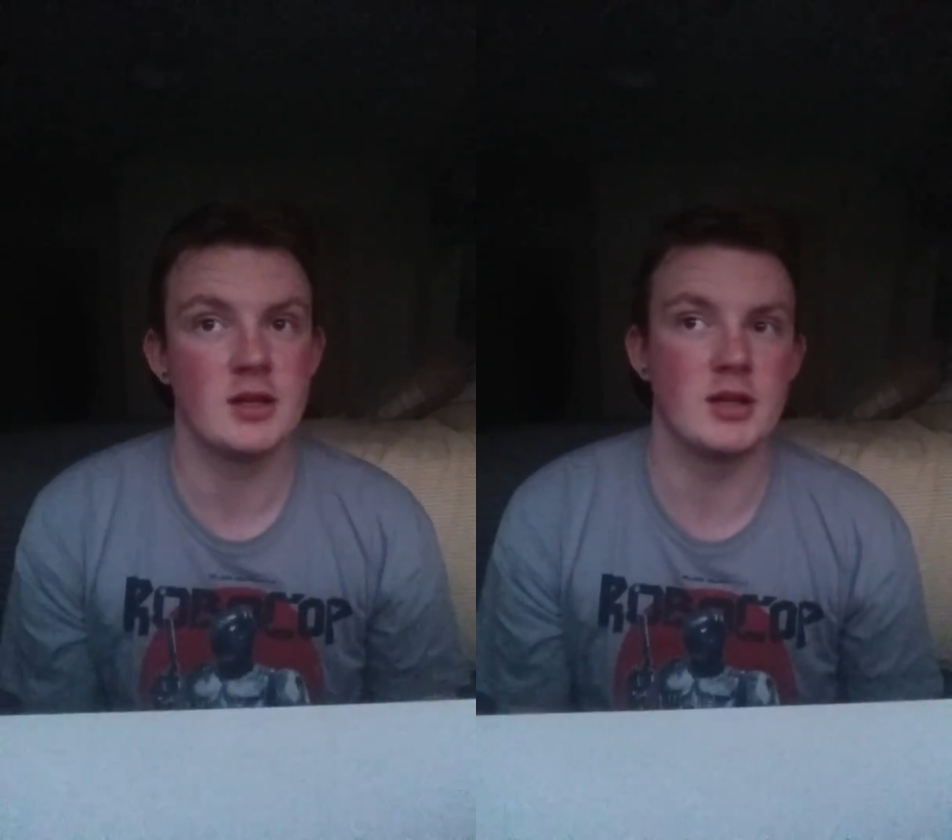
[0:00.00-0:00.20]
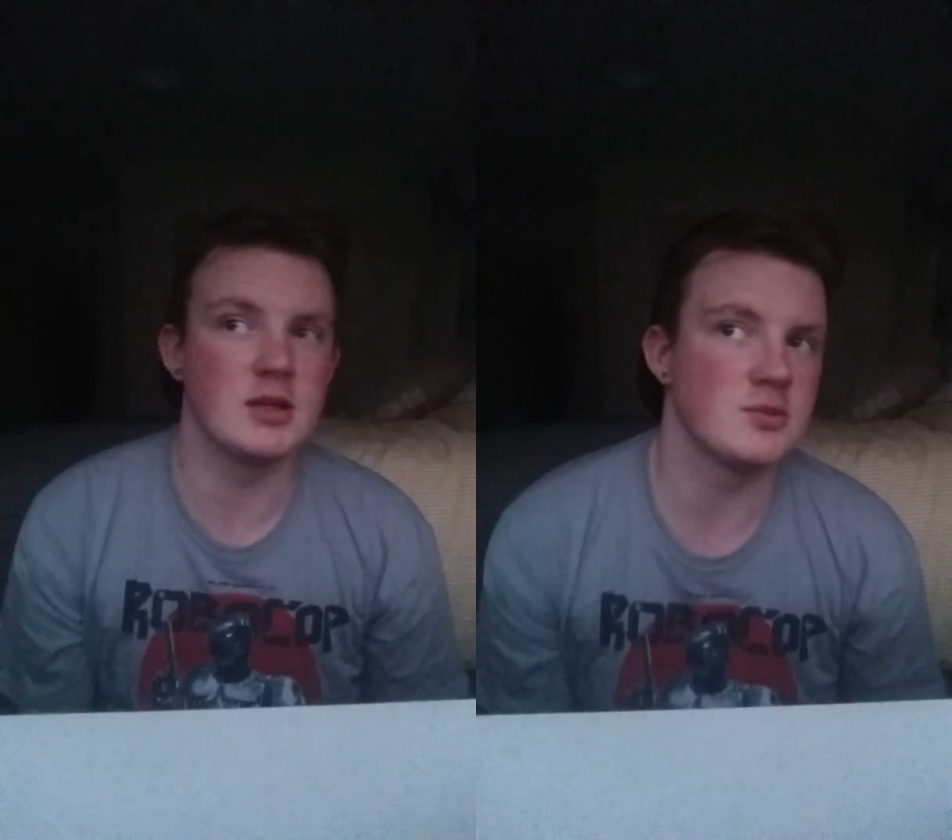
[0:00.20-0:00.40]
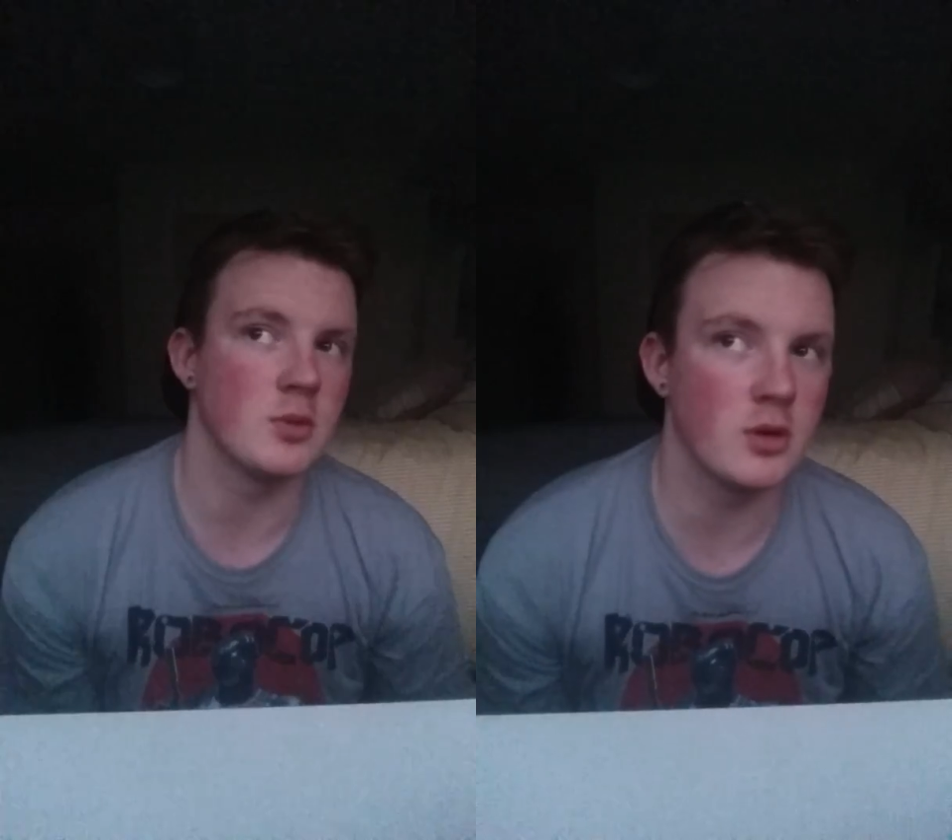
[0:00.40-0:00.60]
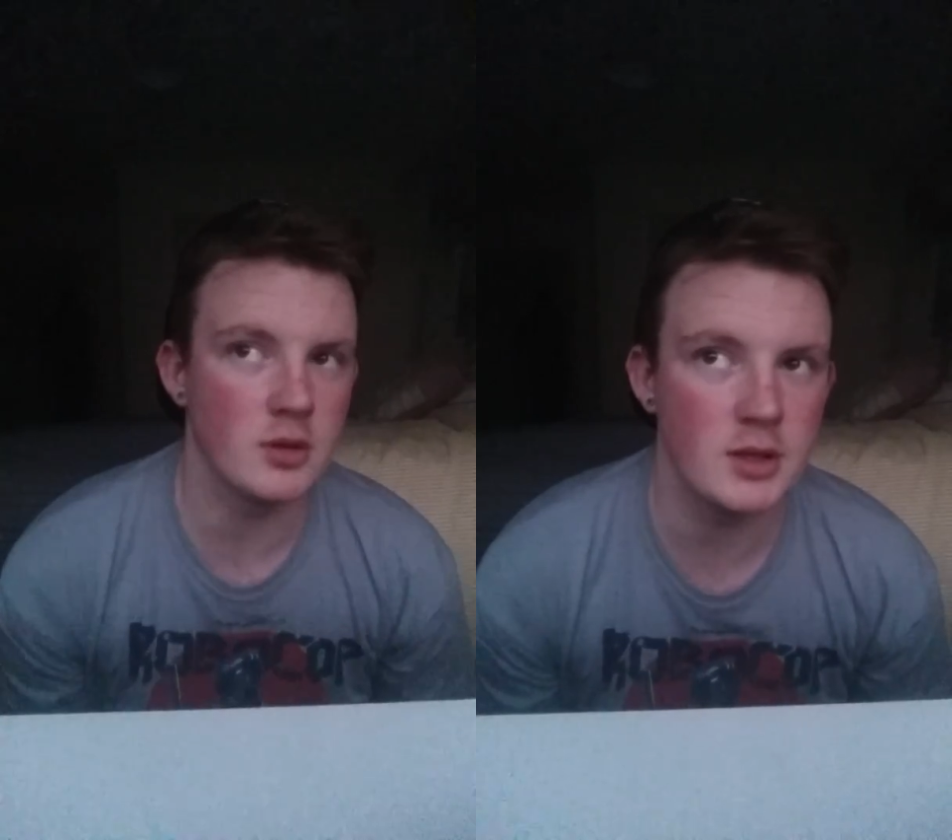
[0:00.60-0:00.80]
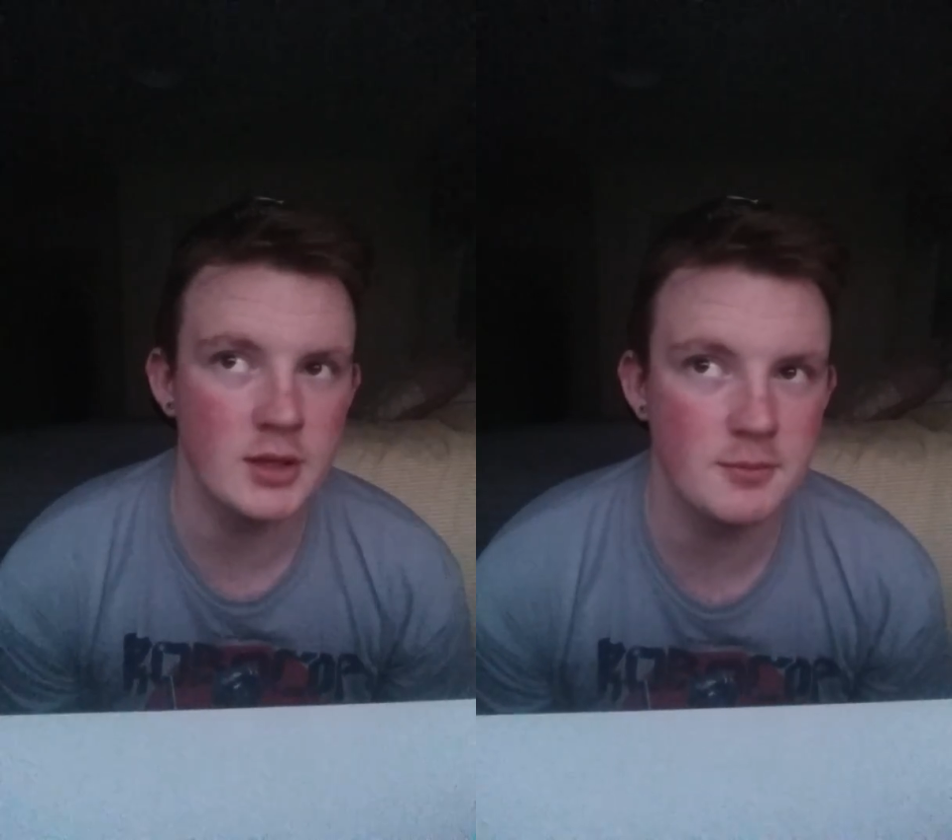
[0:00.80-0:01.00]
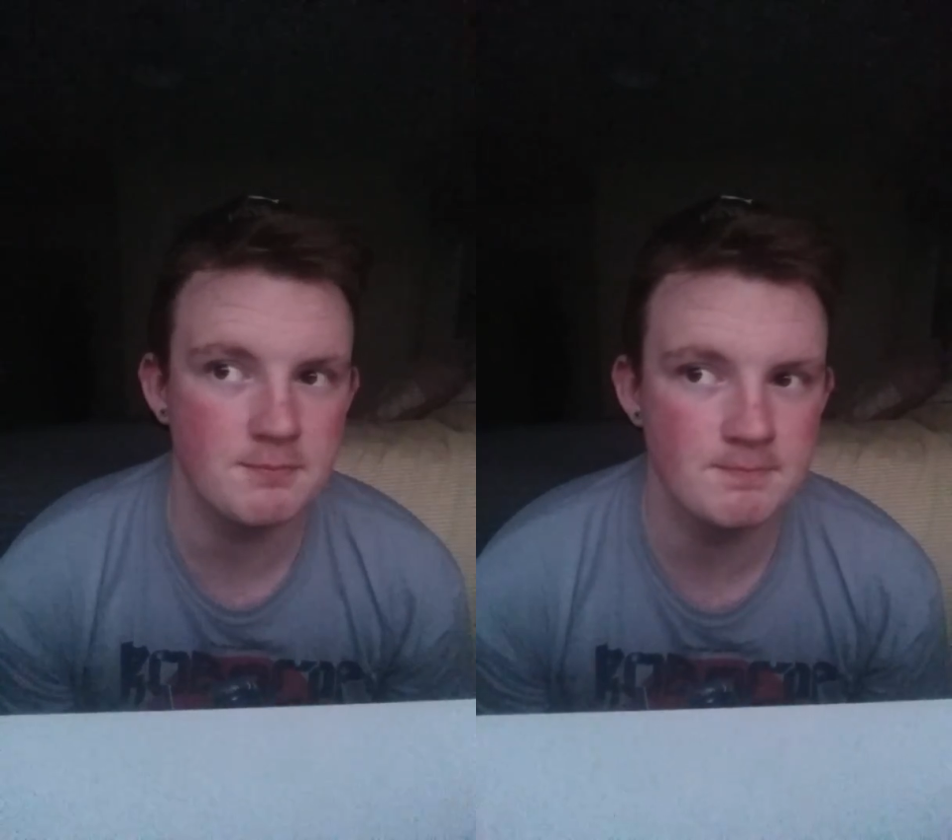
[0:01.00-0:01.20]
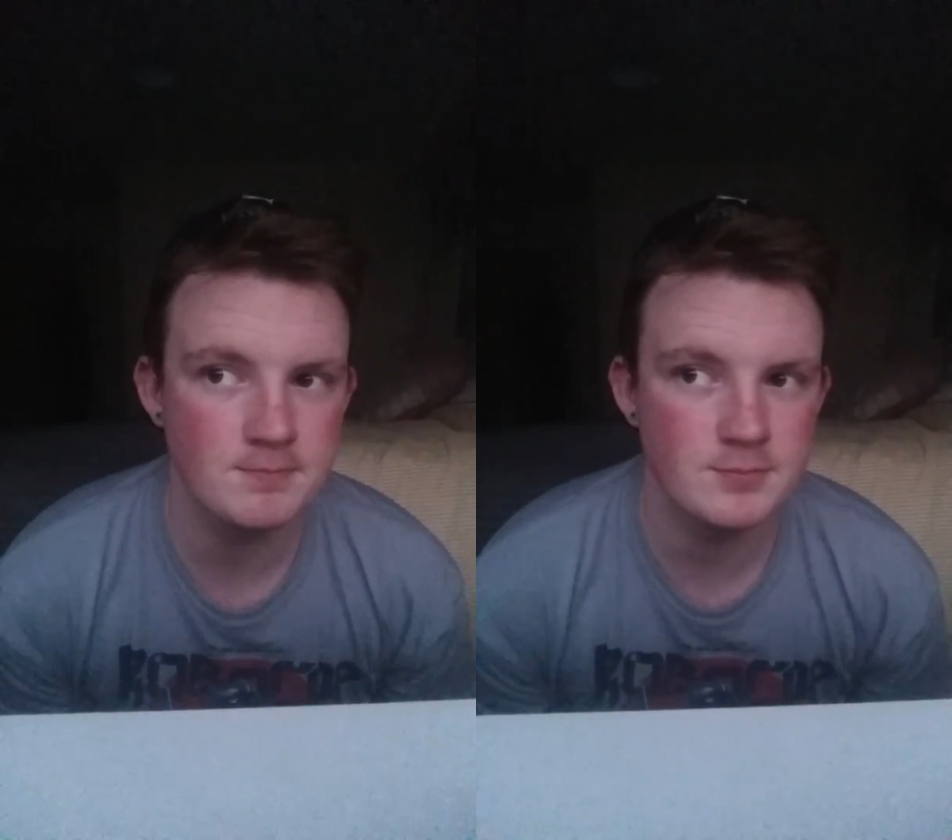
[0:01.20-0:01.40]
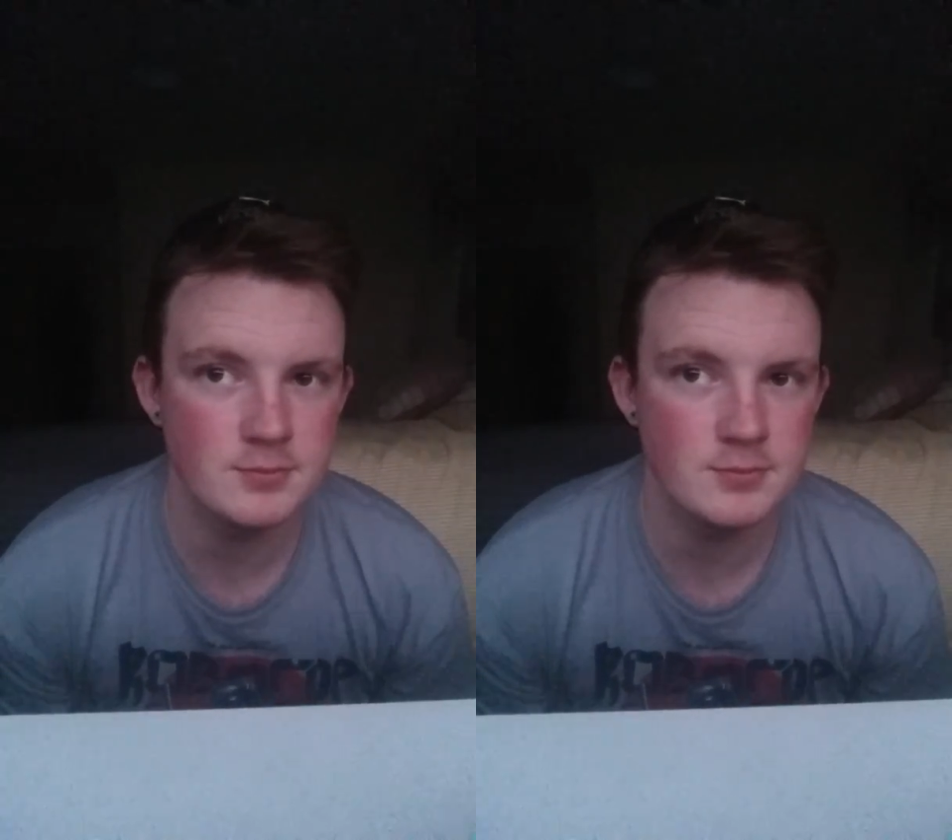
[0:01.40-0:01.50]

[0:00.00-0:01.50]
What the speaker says: and it's what some